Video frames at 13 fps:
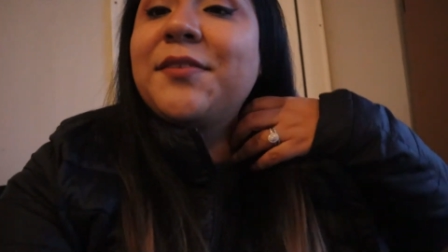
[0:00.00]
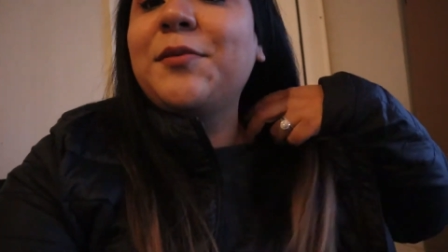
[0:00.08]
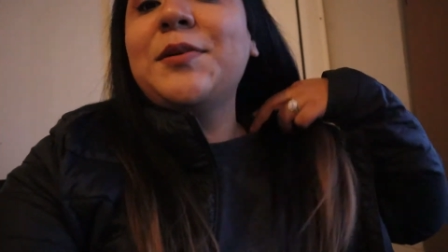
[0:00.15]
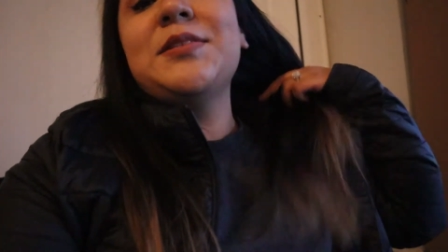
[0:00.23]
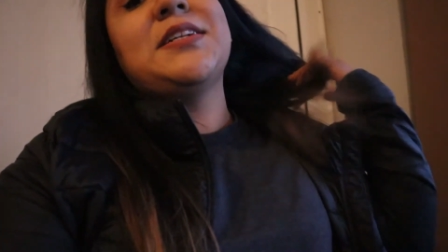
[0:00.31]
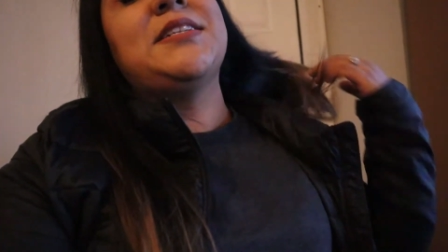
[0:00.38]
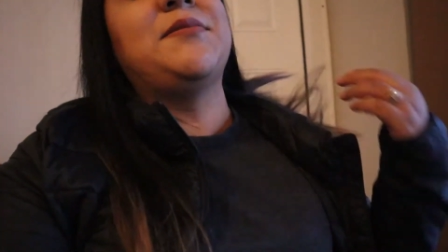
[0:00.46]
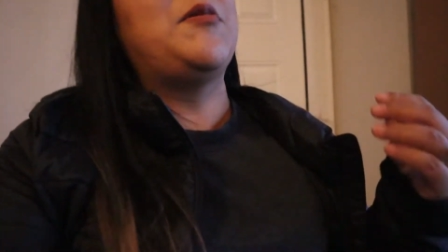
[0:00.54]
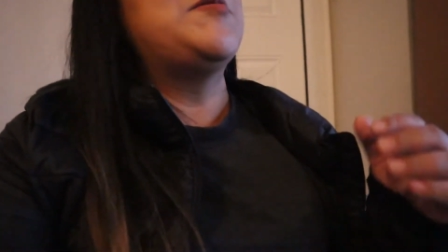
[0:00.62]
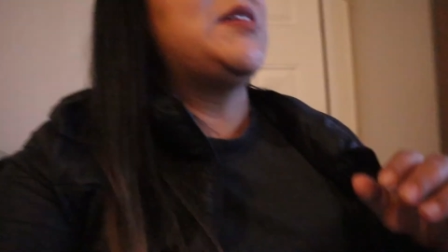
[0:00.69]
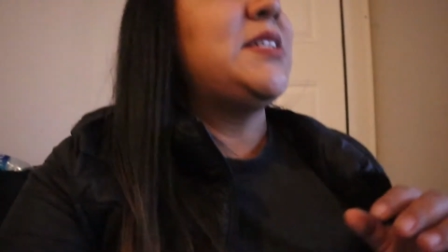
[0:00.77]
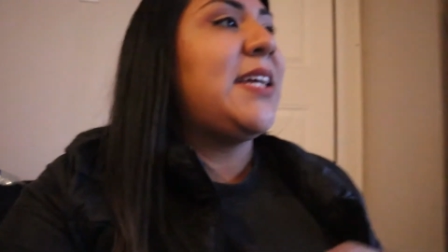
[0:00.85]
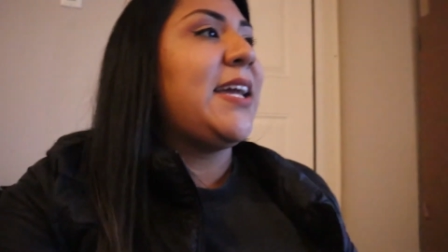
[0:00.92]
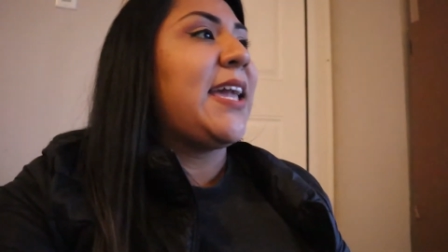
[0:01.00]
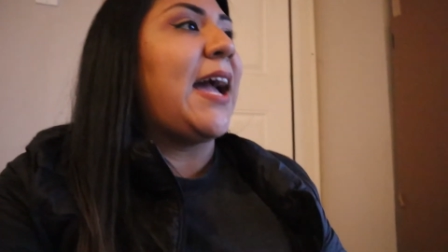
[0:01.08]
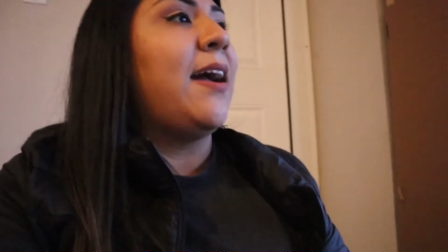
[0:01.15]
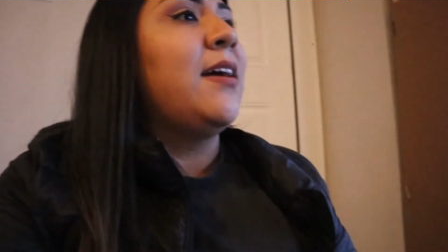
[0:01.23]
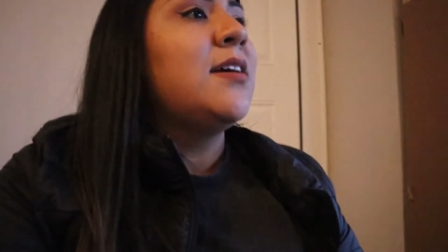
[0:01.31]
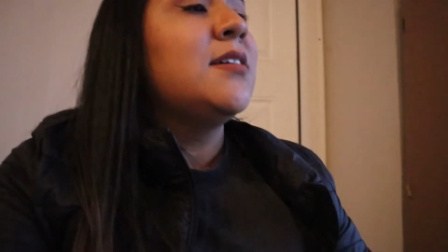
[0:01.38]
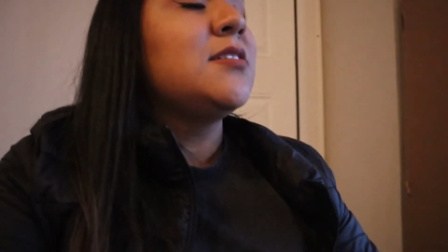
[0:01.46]
what was, I, what was I saying?
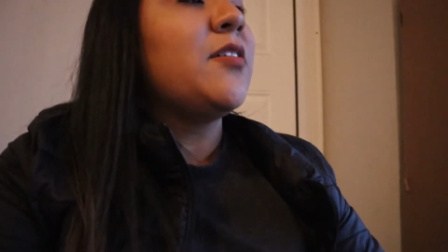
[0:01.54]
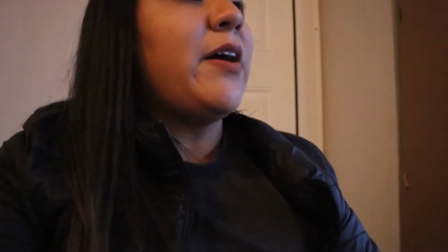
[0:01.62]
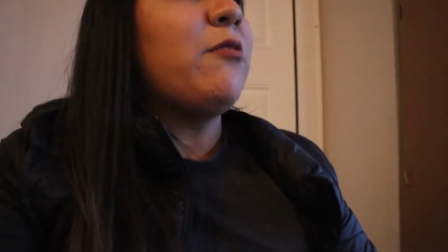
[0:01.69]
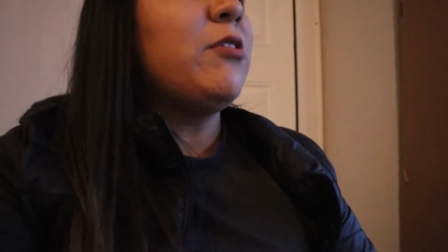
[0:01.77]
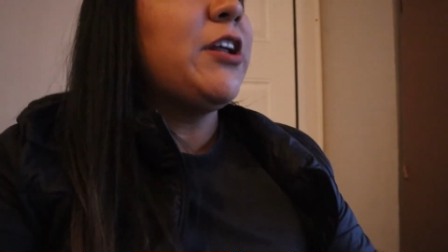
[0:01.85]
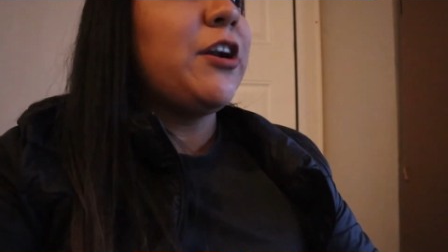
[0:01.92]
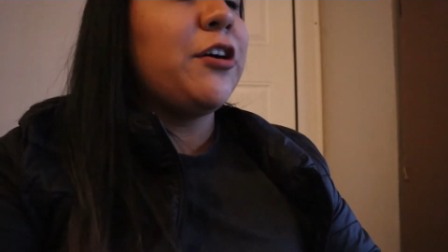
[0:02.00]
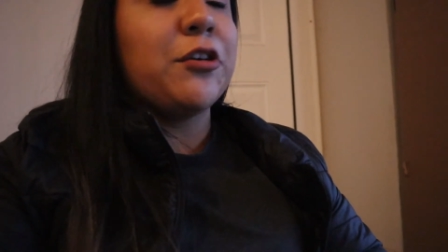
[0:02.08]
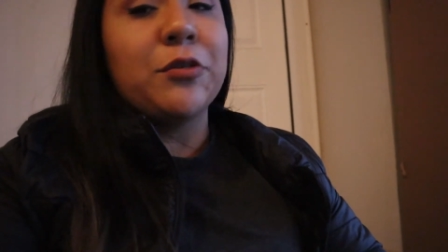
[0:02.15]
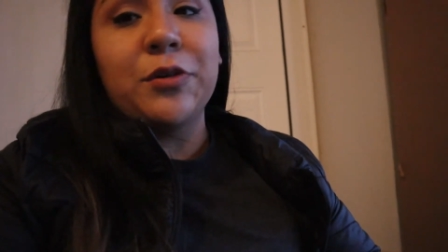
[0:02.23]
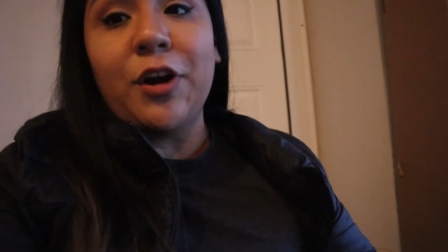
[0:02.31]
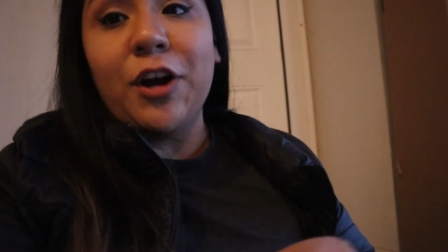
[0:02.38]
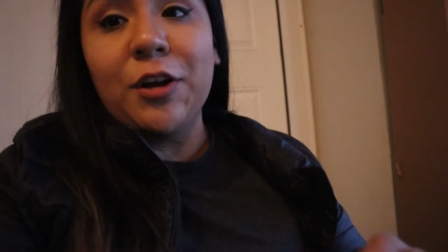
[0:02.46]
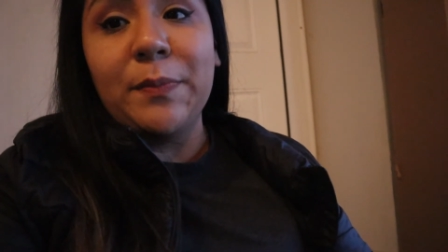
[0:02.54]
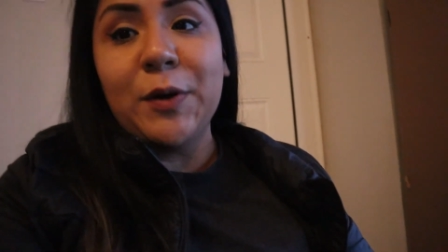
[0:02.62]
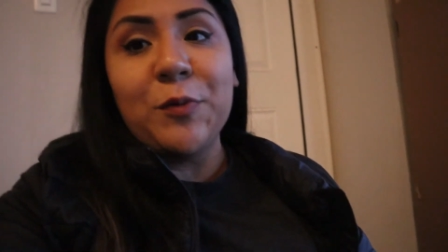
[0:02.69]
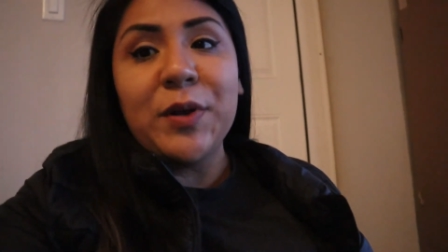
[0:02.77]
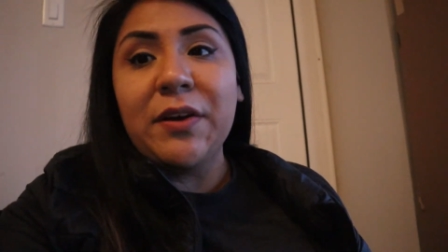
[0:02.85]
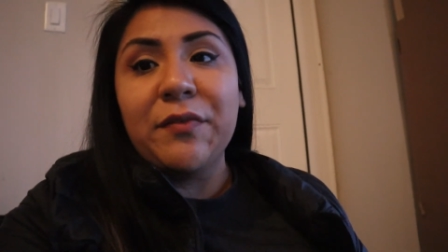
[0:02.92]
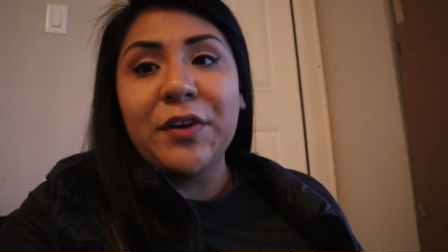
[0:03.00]
Yeah. So I wanted a girl dog, but
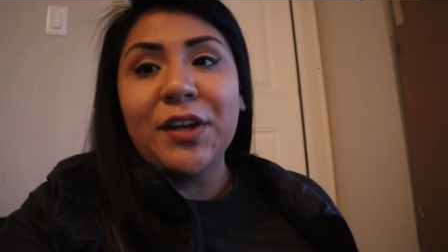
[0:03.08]
whatever.